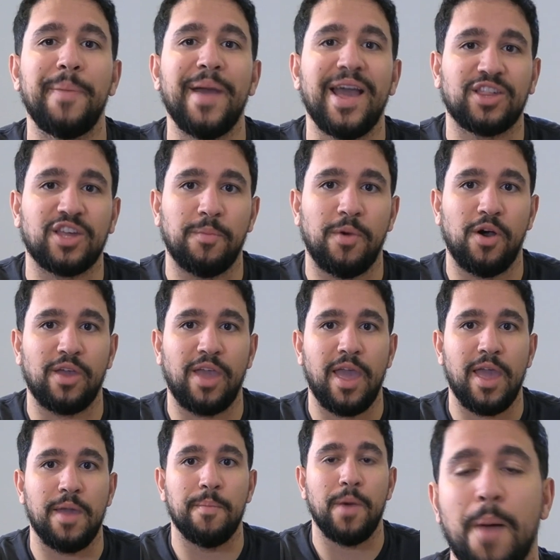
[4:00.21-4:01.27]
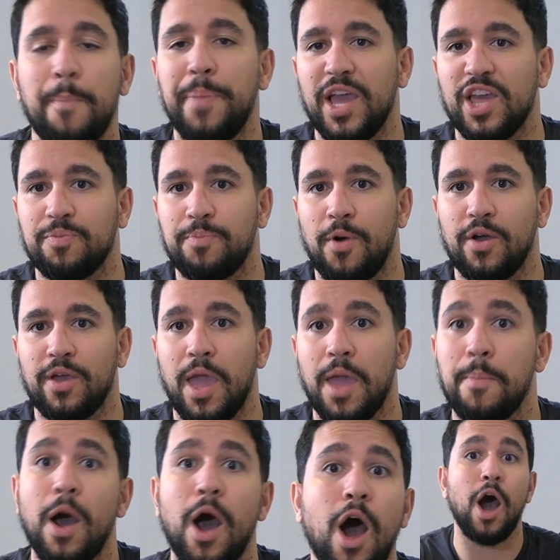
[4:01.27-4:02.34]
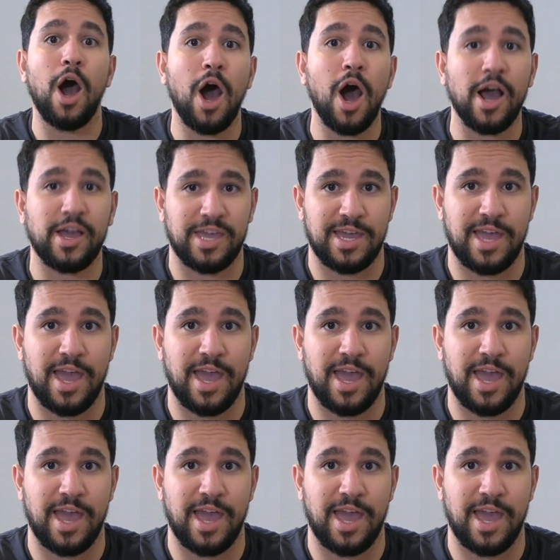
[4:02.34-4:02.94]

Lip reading: a basketball game, a baseball game, a hockey